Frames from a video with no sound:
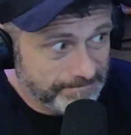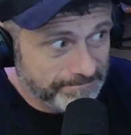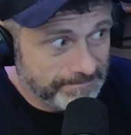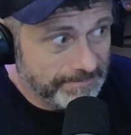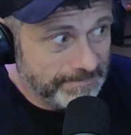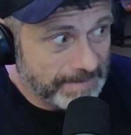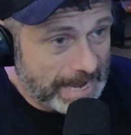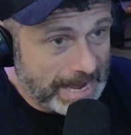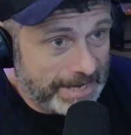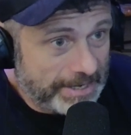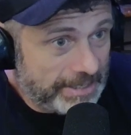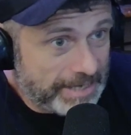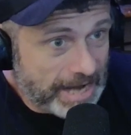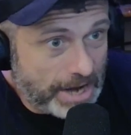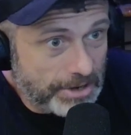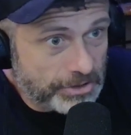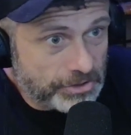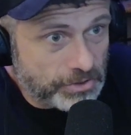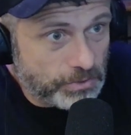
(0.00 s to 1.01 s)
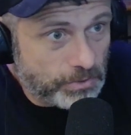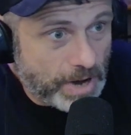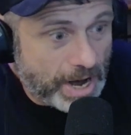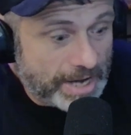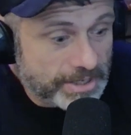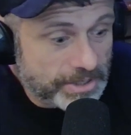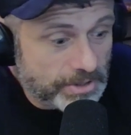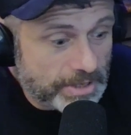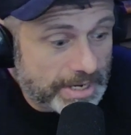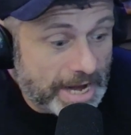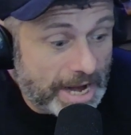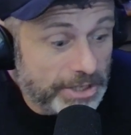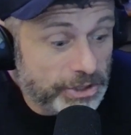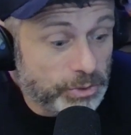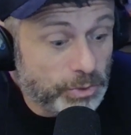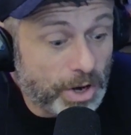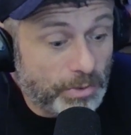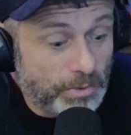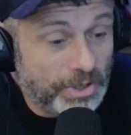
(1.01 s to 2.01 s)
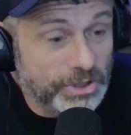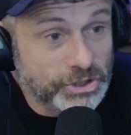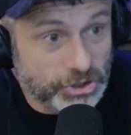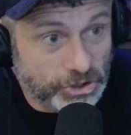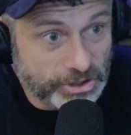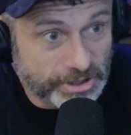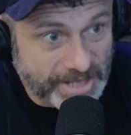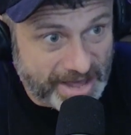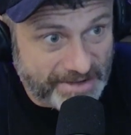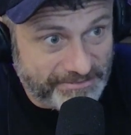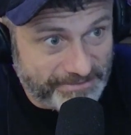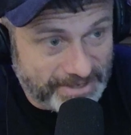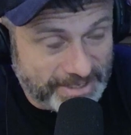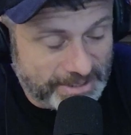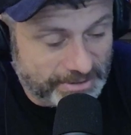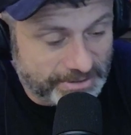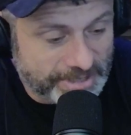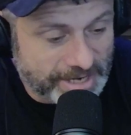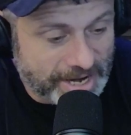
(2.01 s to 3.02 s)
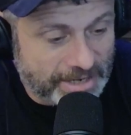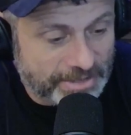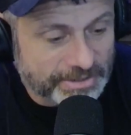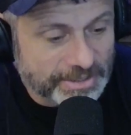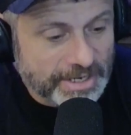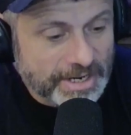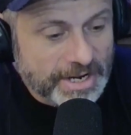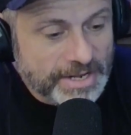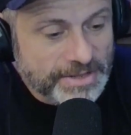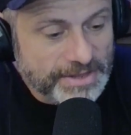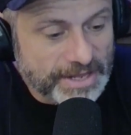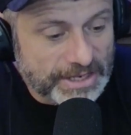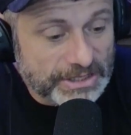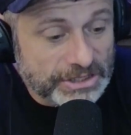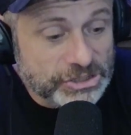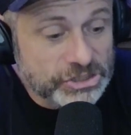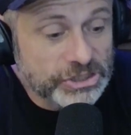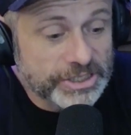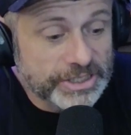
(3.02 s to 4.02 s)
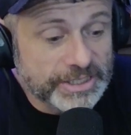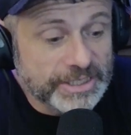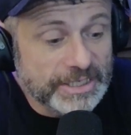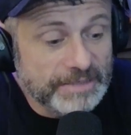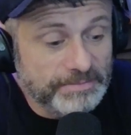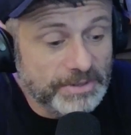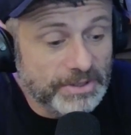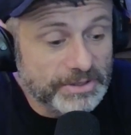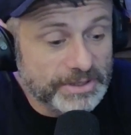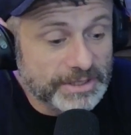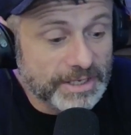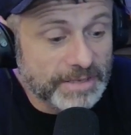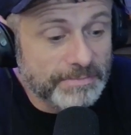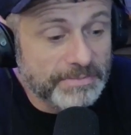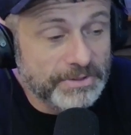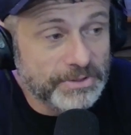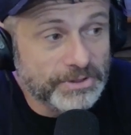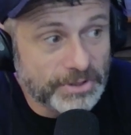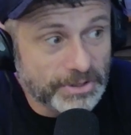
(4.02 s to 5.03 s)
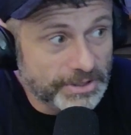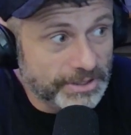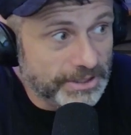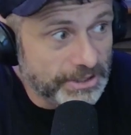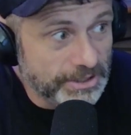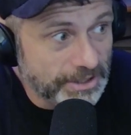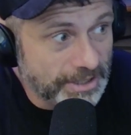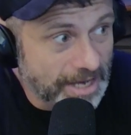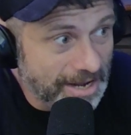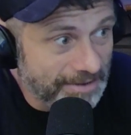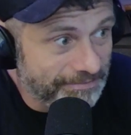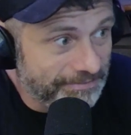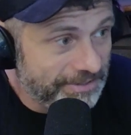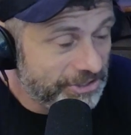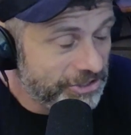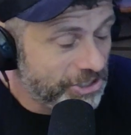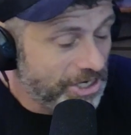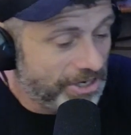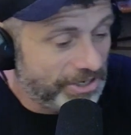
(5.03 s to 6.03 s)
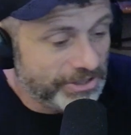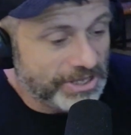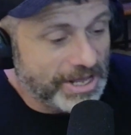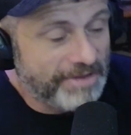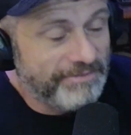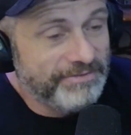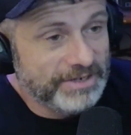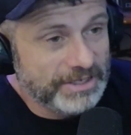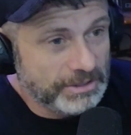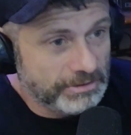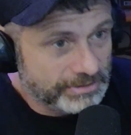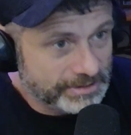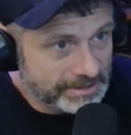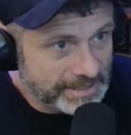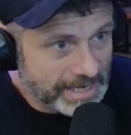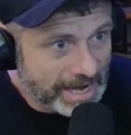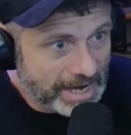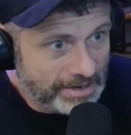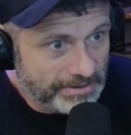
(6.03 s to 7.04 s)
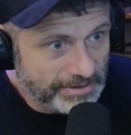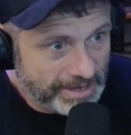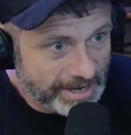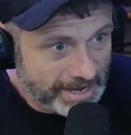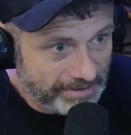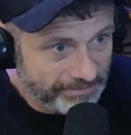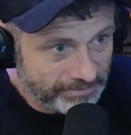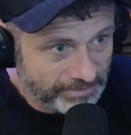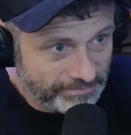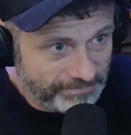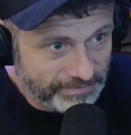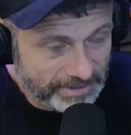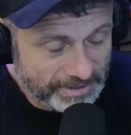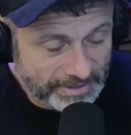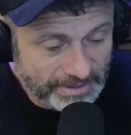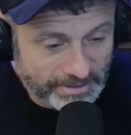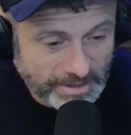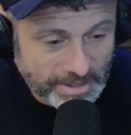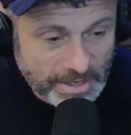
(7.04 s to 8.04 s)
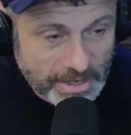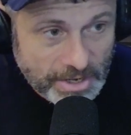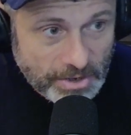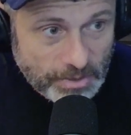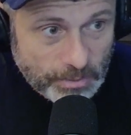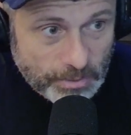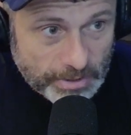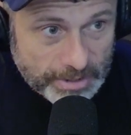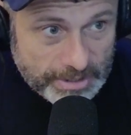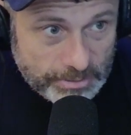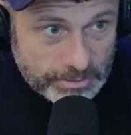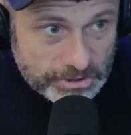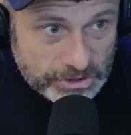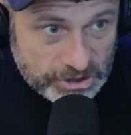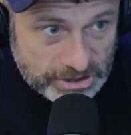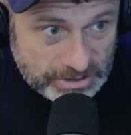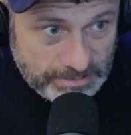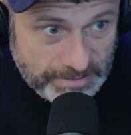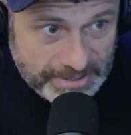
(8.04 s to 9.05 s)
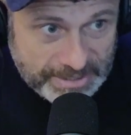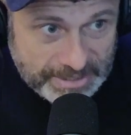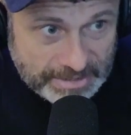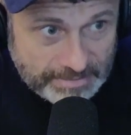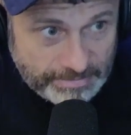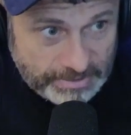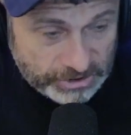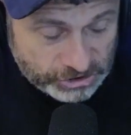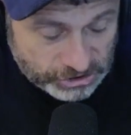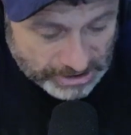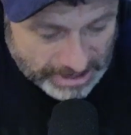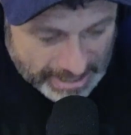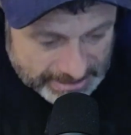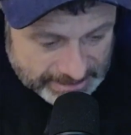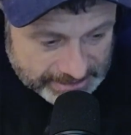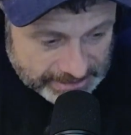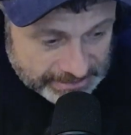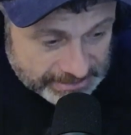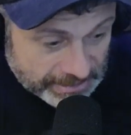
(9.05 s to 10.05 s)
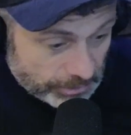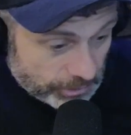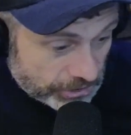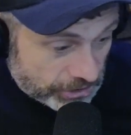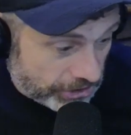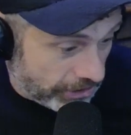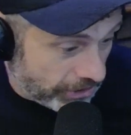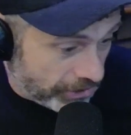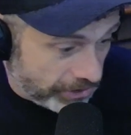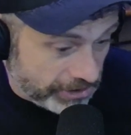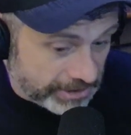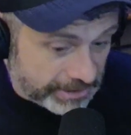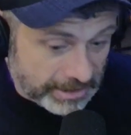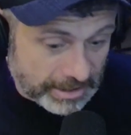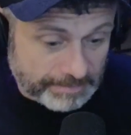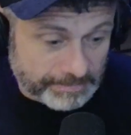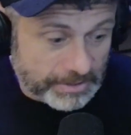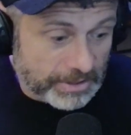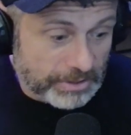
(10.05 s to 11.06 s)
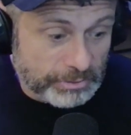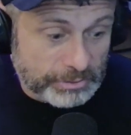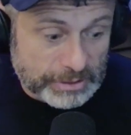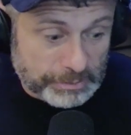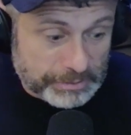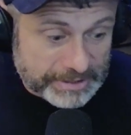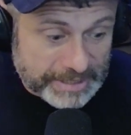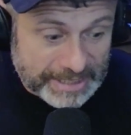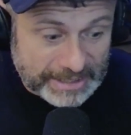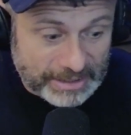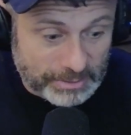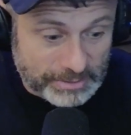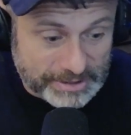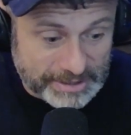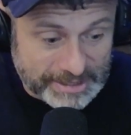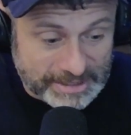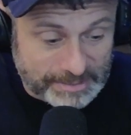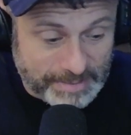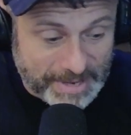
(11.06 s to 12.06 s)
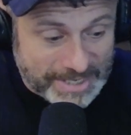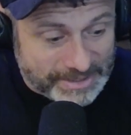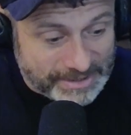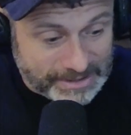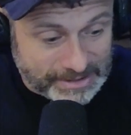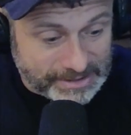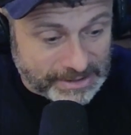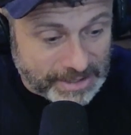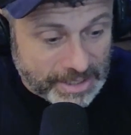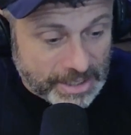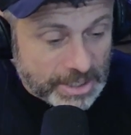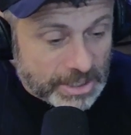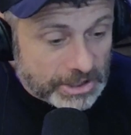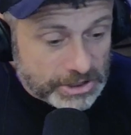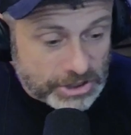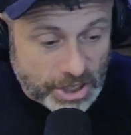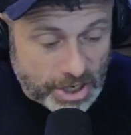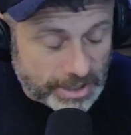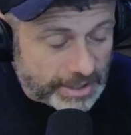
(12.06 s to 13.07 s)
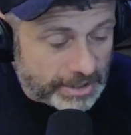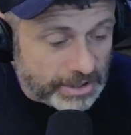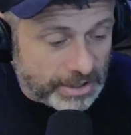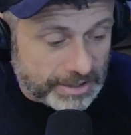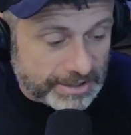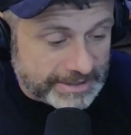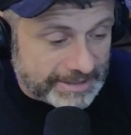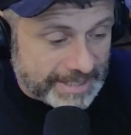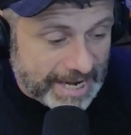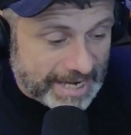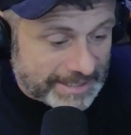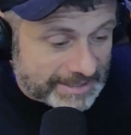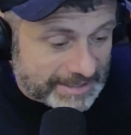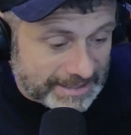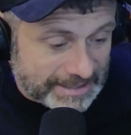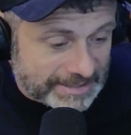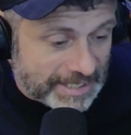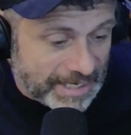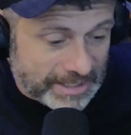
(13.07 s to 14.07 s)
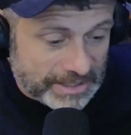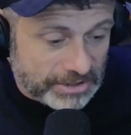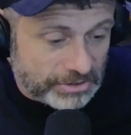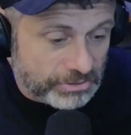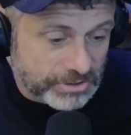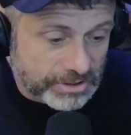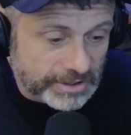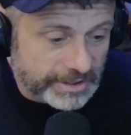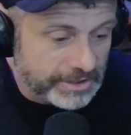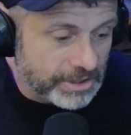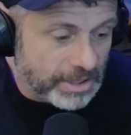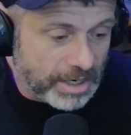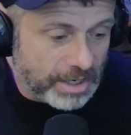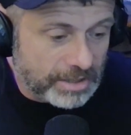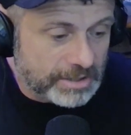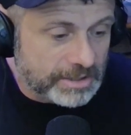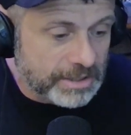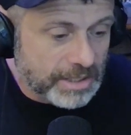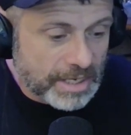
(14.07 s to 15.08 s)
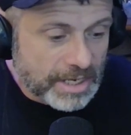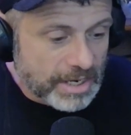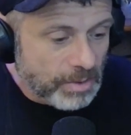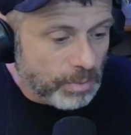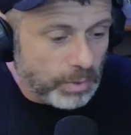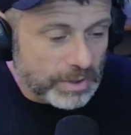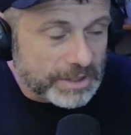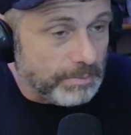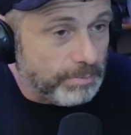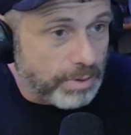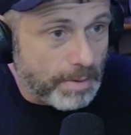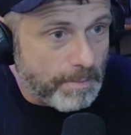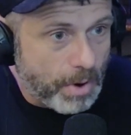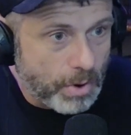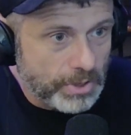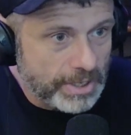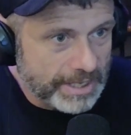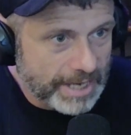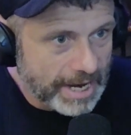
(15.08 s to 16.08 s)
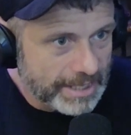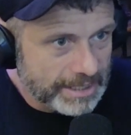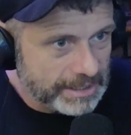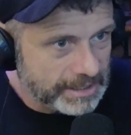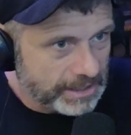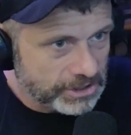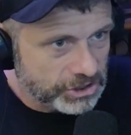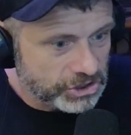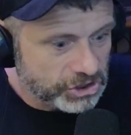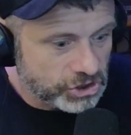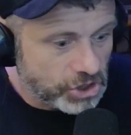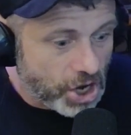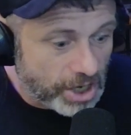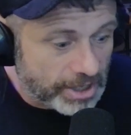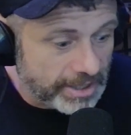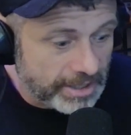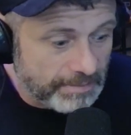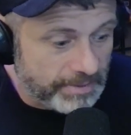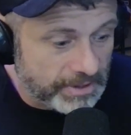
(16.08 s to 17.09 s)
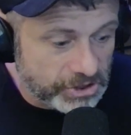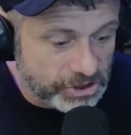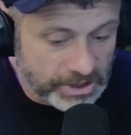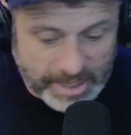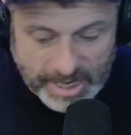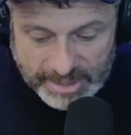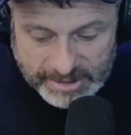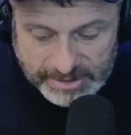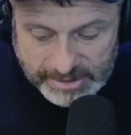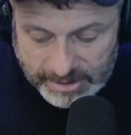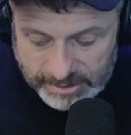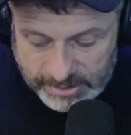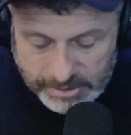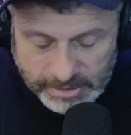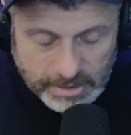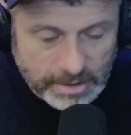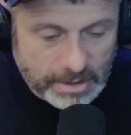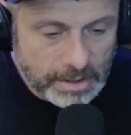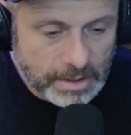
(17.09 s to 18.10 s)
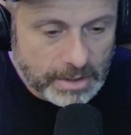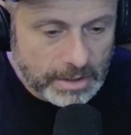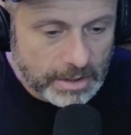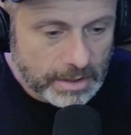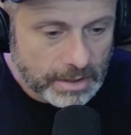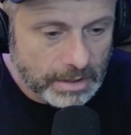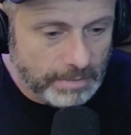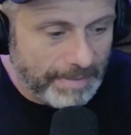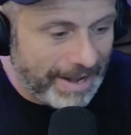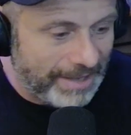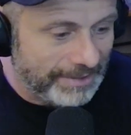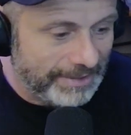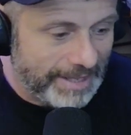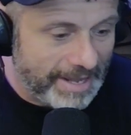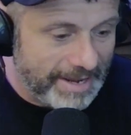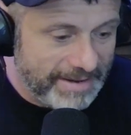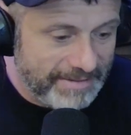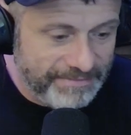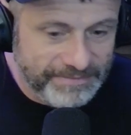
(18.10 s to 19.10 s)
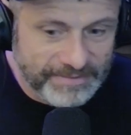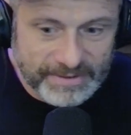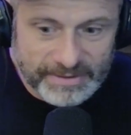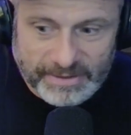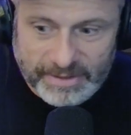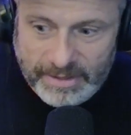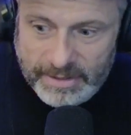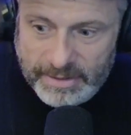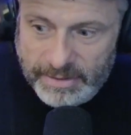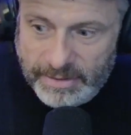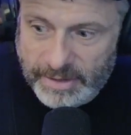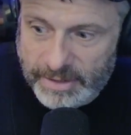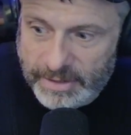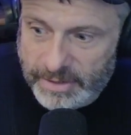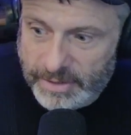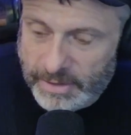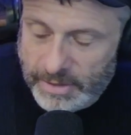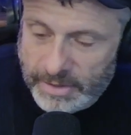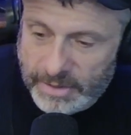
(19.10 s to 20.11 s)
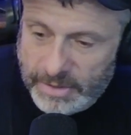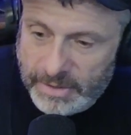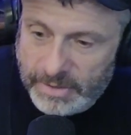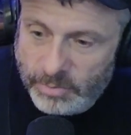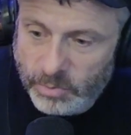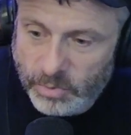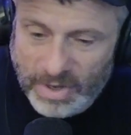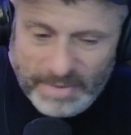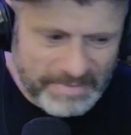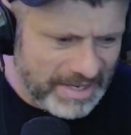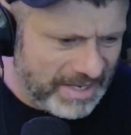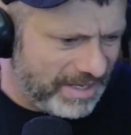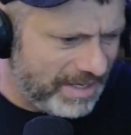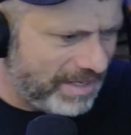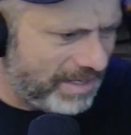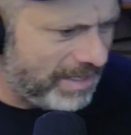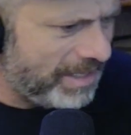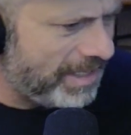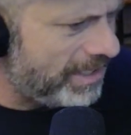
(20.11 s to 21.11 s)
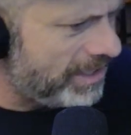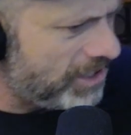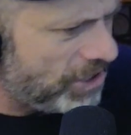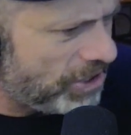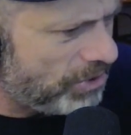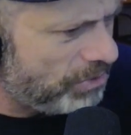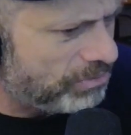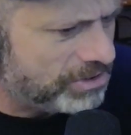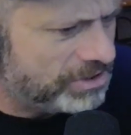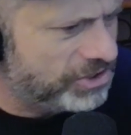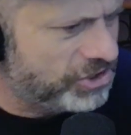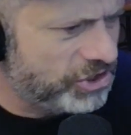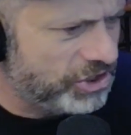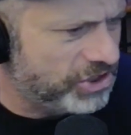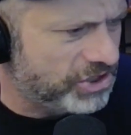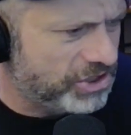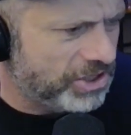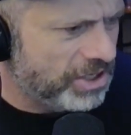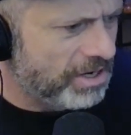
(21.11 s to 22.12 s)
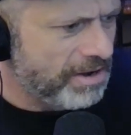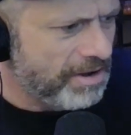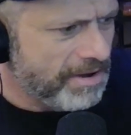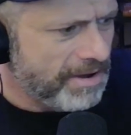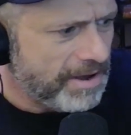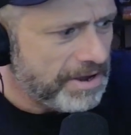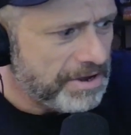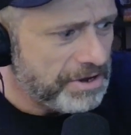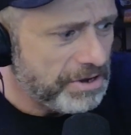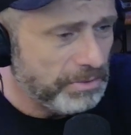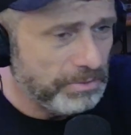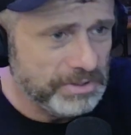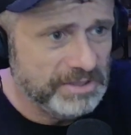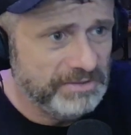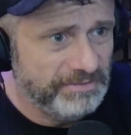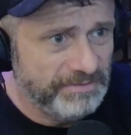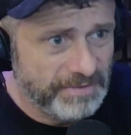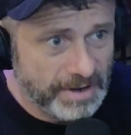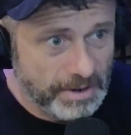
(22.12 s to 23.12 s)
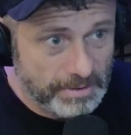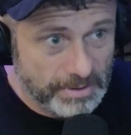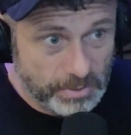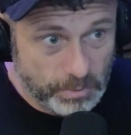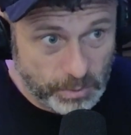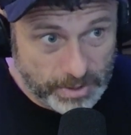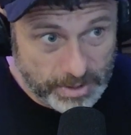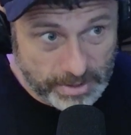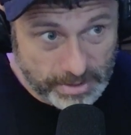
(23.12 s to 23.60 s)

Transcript: I don't know why you... And URL took that video down. They usually keep those up. You go to the Caffeine channel, that video is down, the Aver video, where he was just speaking a bunch of nonsense. He was literally just getting up there. It was like he was in the spaces, talking all his nonsense that he usually talks. Wasn't promoting anything, just talking a bunch of nonsense about life and women. And it was very weird.